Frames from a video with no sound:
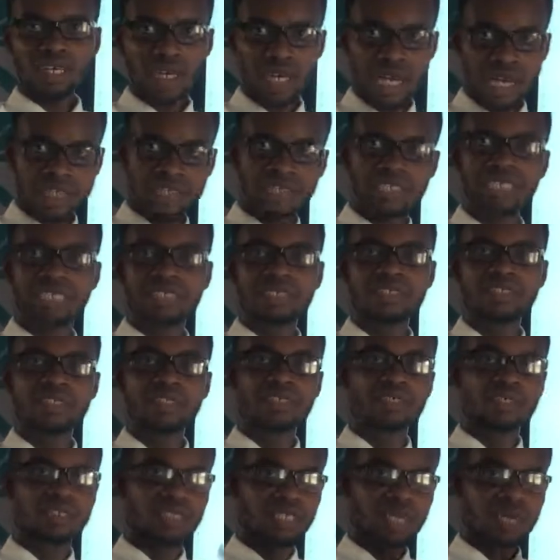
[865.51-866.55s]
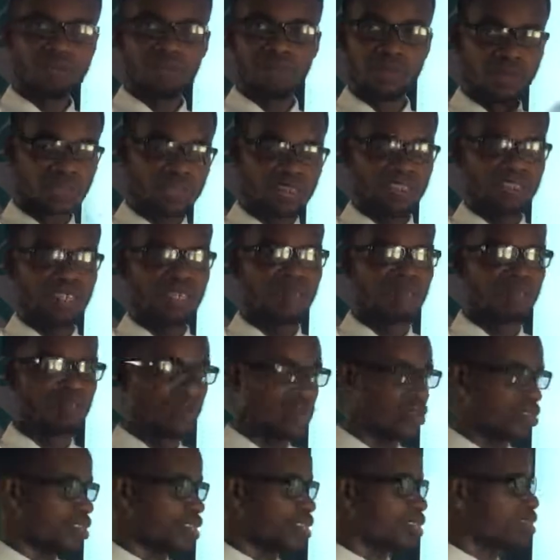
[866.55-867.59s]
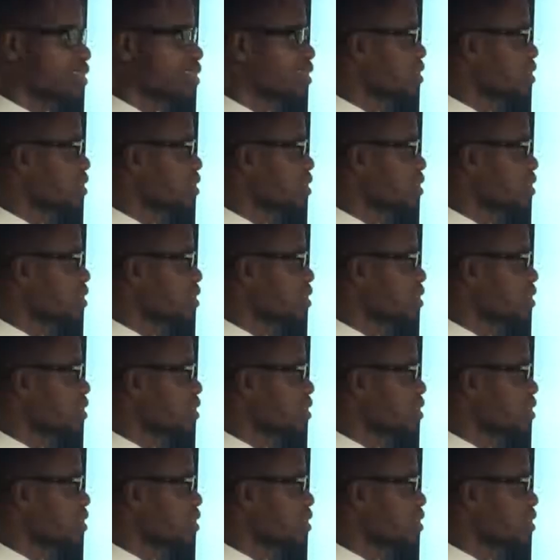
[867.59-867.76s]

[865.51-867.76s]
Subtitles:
and then the most important.